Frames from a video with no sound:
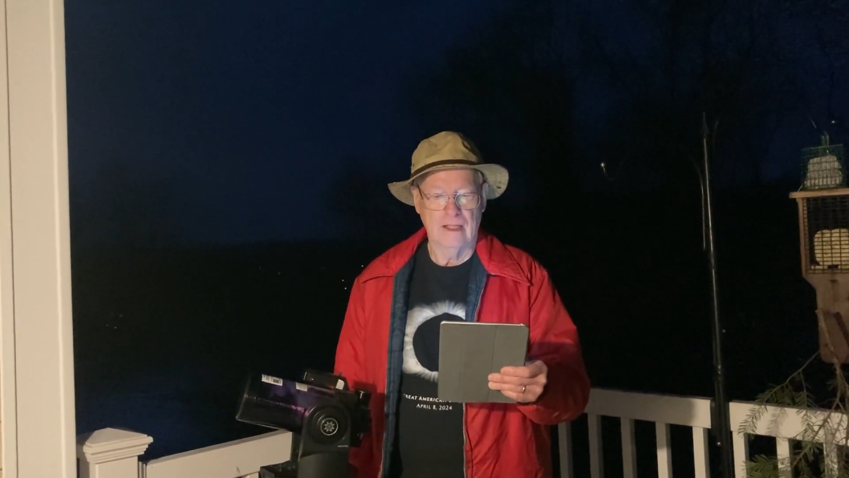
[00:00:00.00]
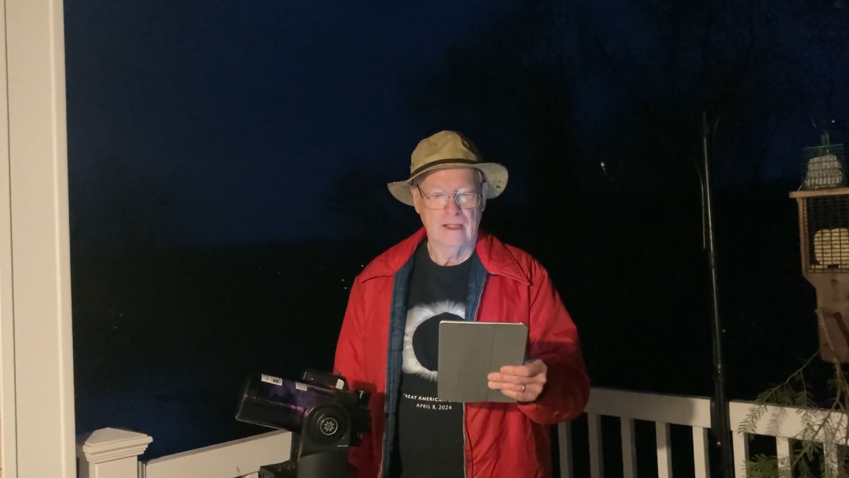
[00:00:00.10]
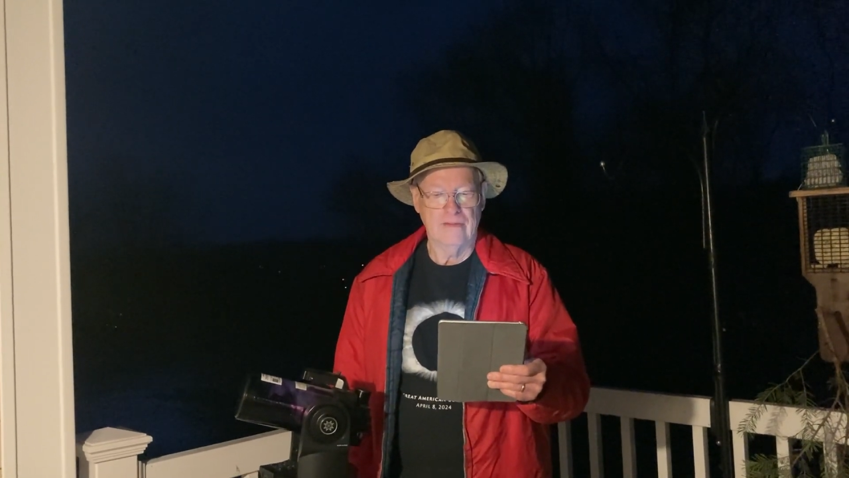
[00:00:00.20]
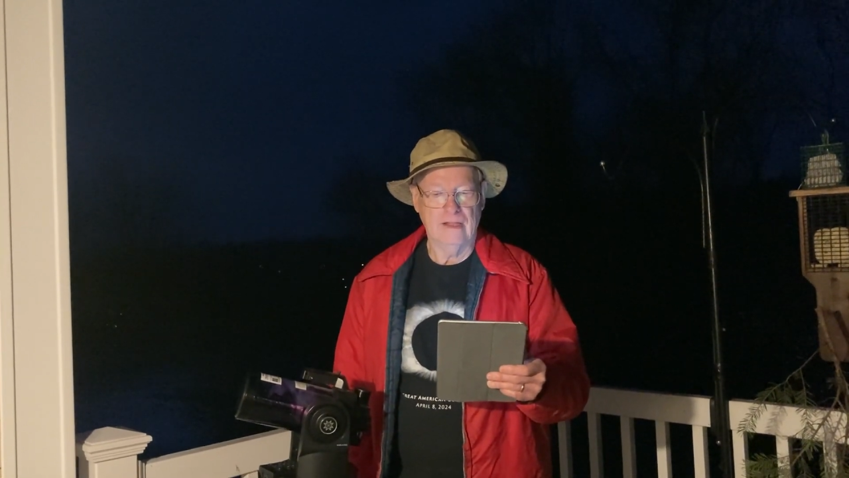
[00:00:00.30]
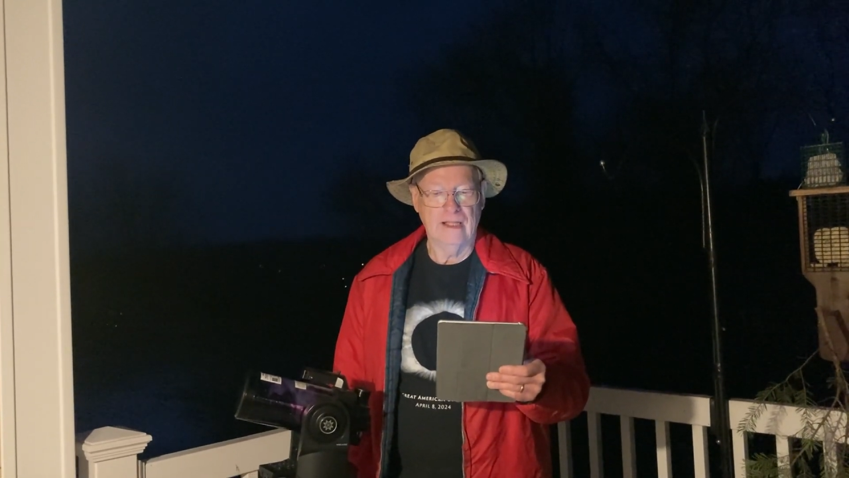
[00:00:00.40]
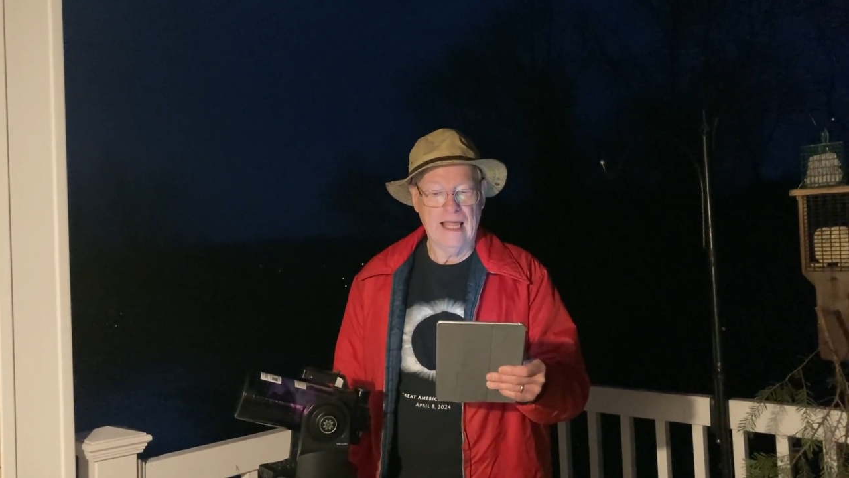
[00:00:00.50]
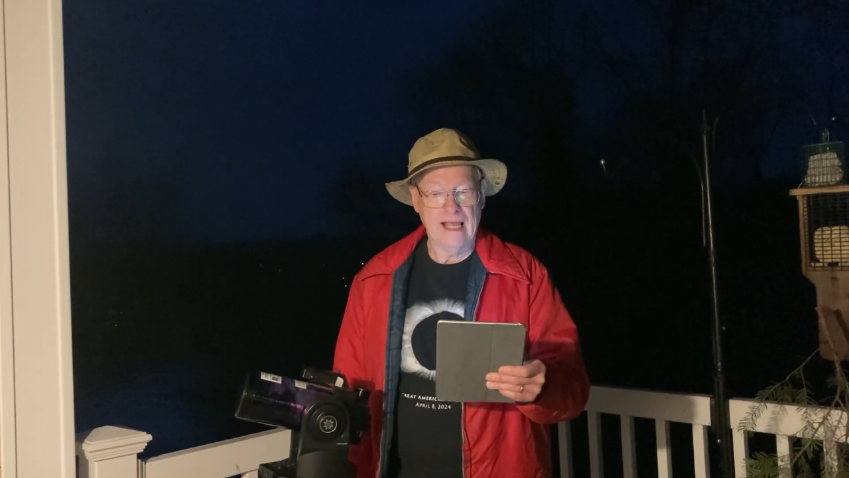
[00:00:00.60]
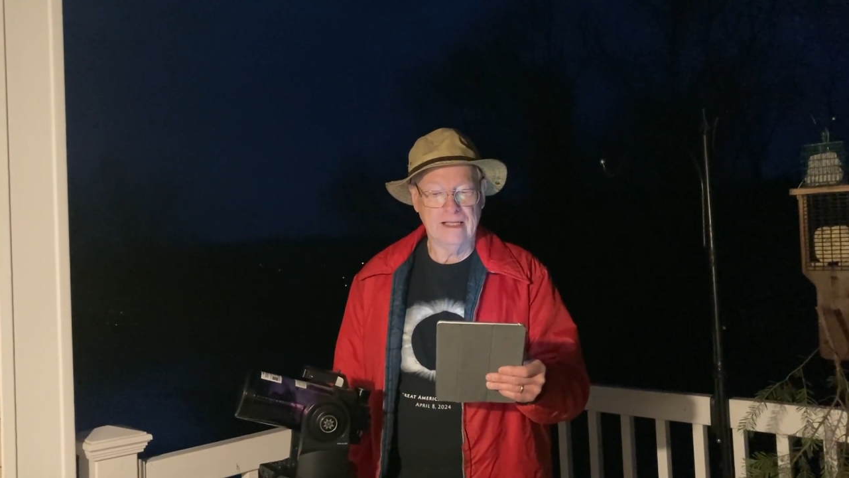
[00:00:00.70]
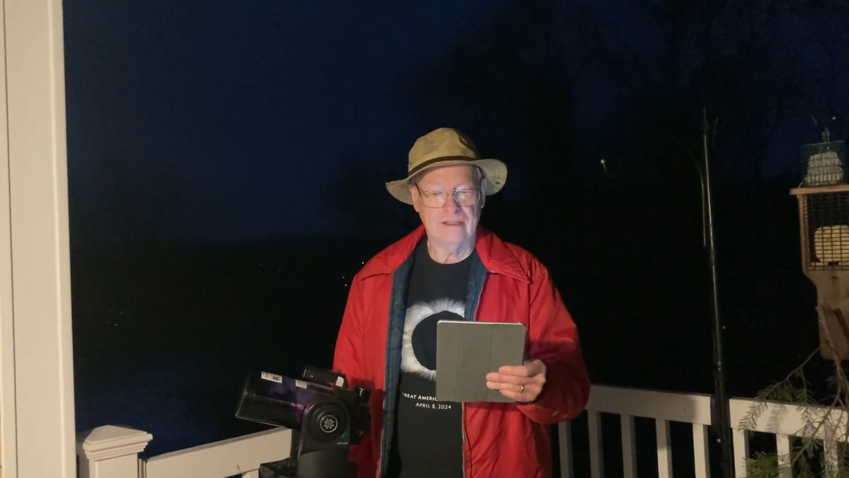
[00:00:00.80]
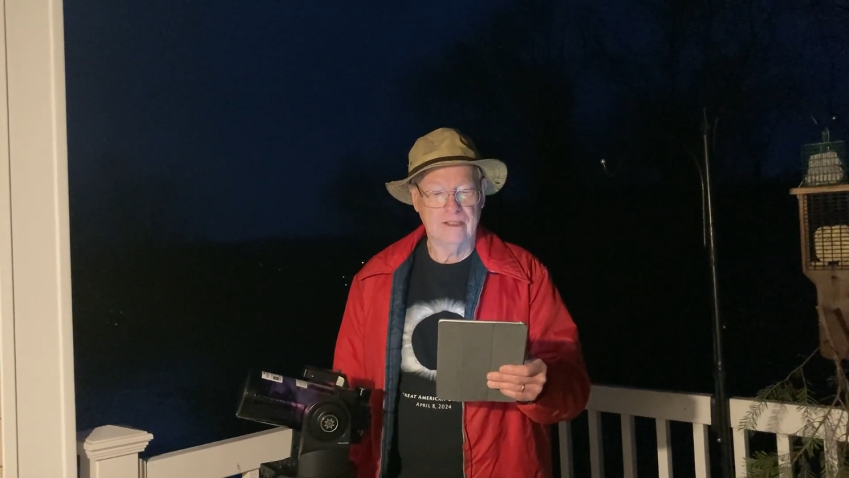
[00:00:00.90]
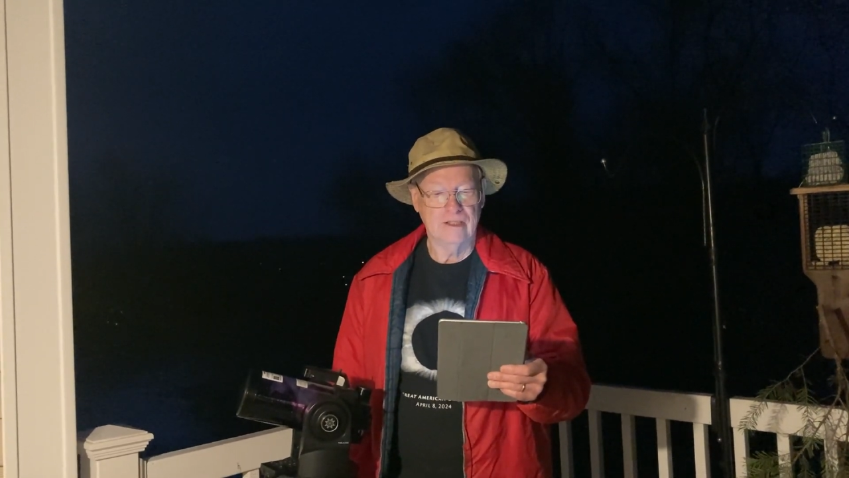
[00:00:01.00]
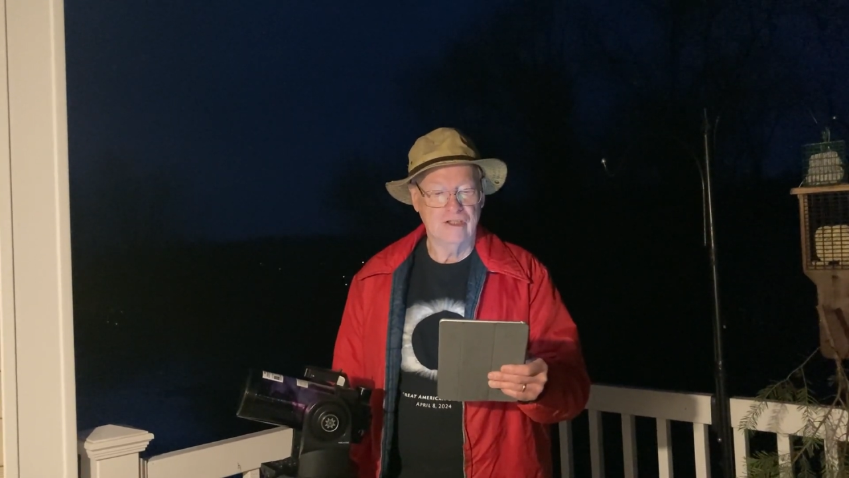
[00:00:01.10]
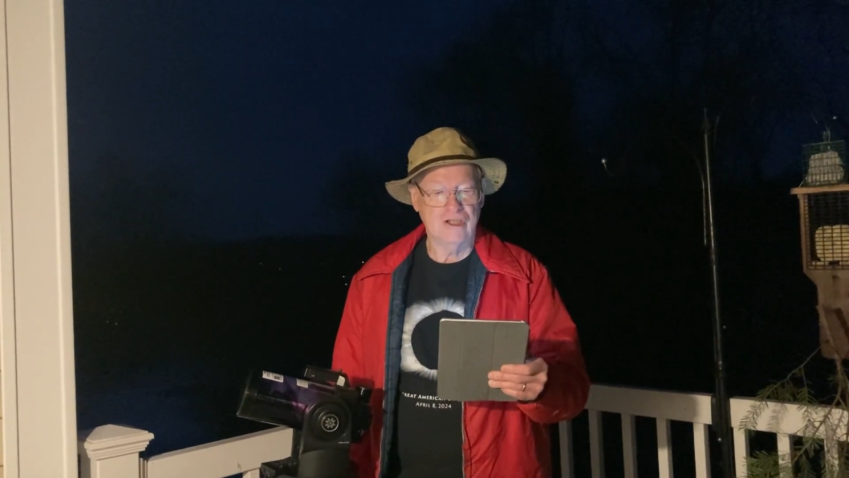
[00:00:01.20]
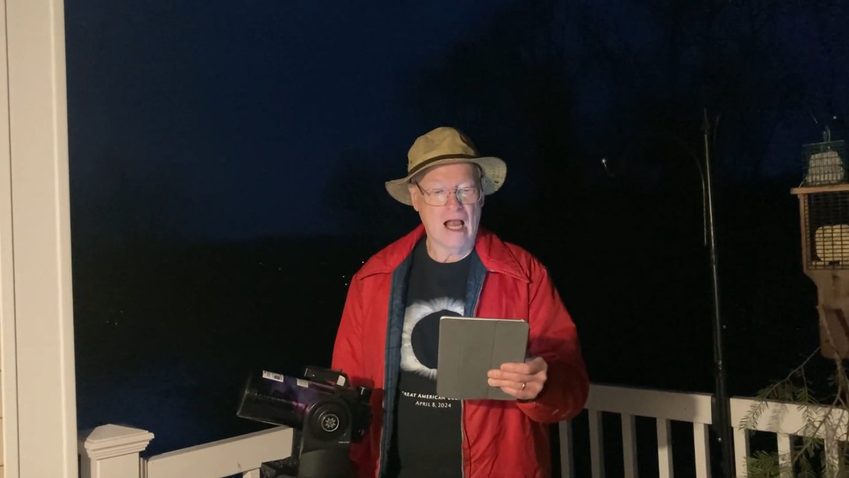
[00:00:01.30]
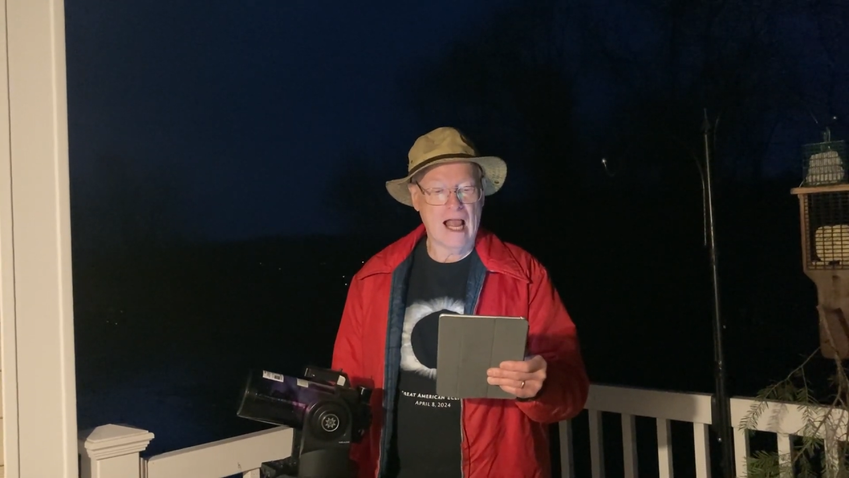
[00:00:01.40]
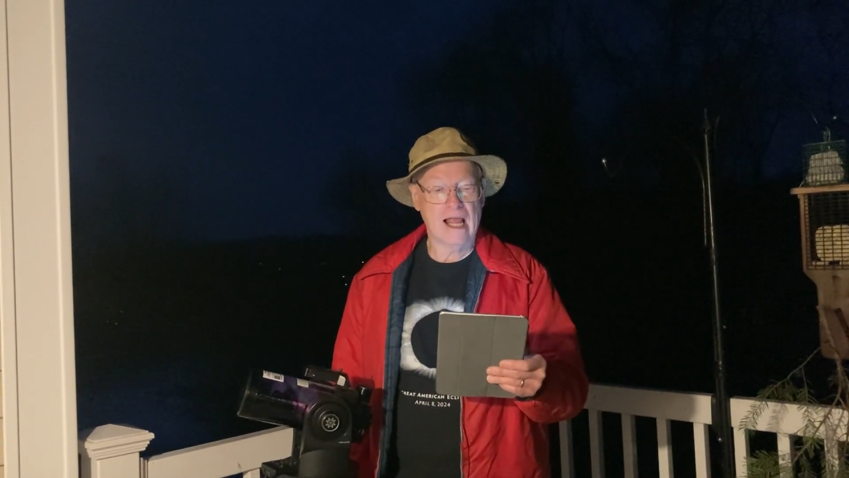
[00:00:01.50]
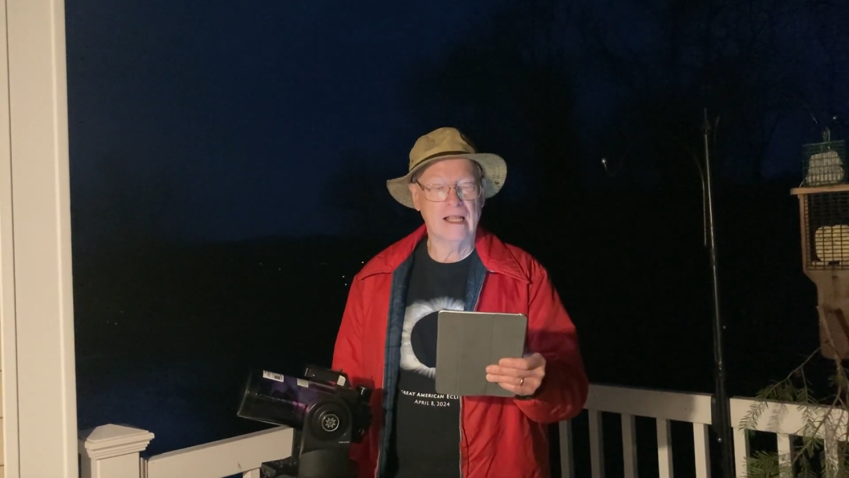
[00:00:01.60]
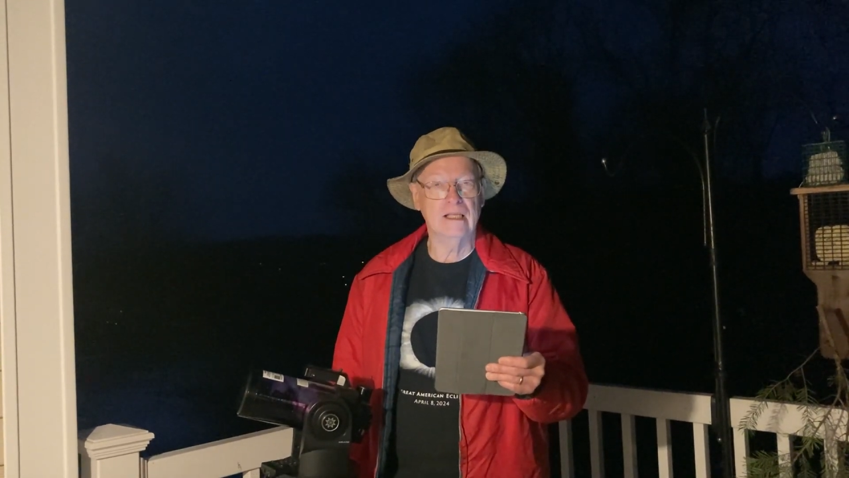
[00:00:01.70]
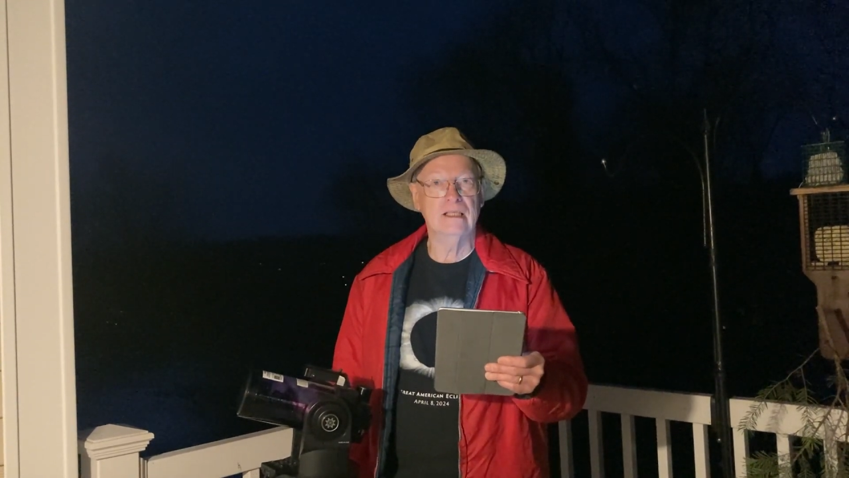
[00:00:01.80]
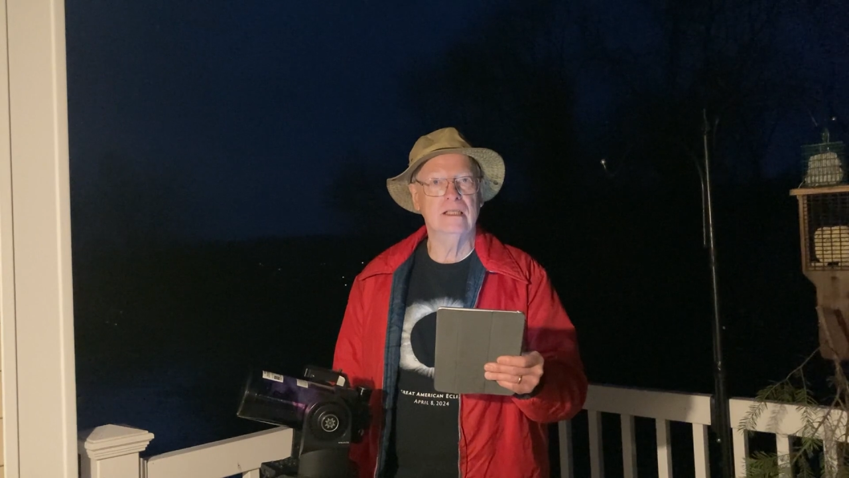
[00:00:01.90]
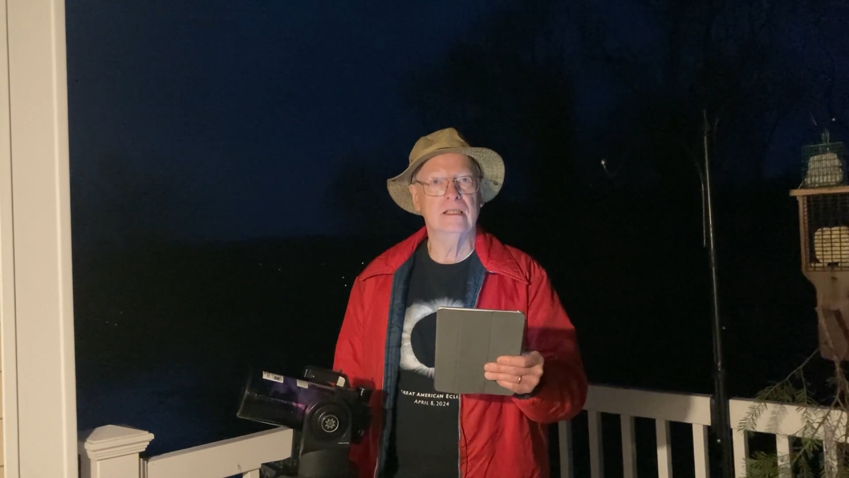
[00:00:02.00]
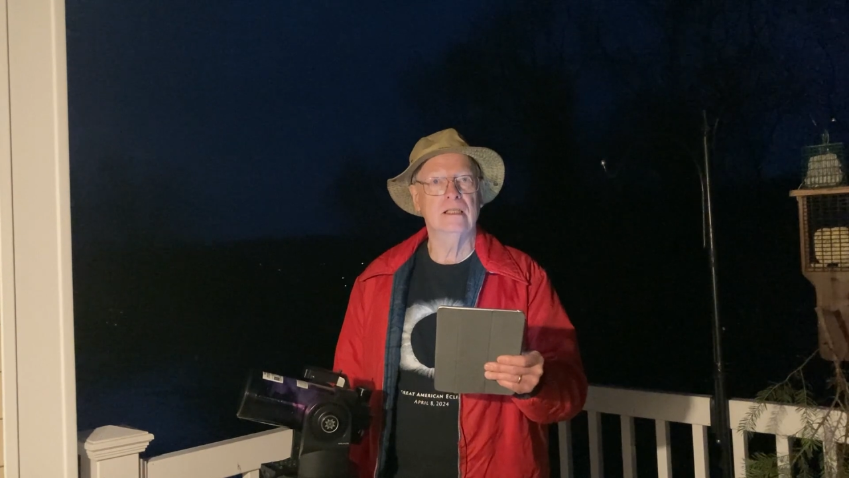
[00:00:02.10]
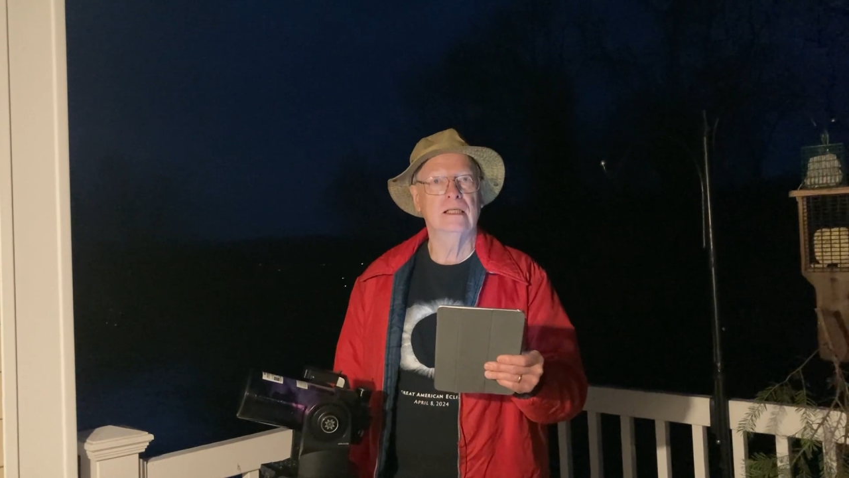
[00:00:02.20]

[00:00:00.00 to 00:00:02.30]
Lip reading: The light shines